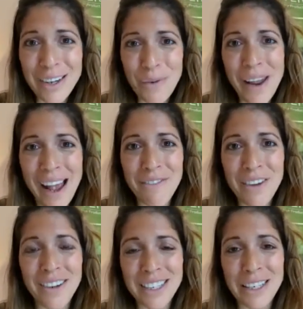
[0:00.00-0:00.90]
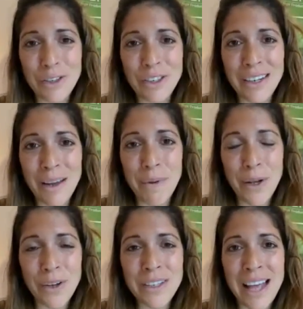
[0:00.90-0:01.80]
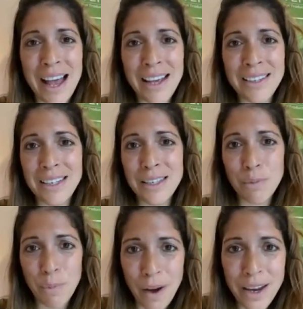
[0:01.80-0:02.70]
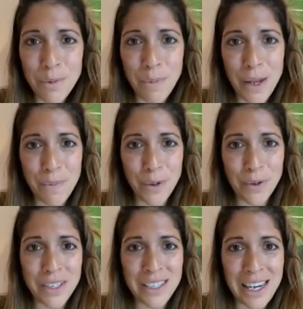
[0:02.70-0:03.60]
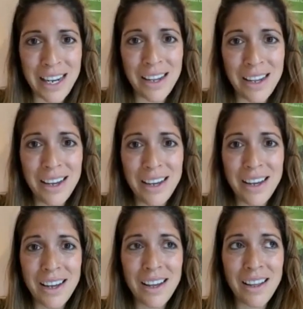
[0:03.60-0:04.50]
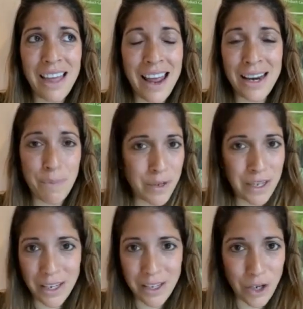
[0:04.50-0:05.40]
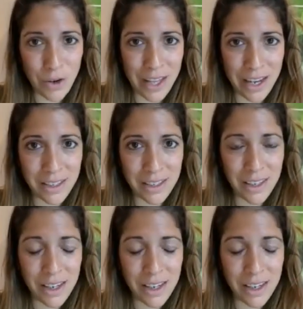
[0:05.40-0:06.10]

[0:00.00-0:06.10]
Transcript: we have young children, and because that has inspired people to see that anybody can do this.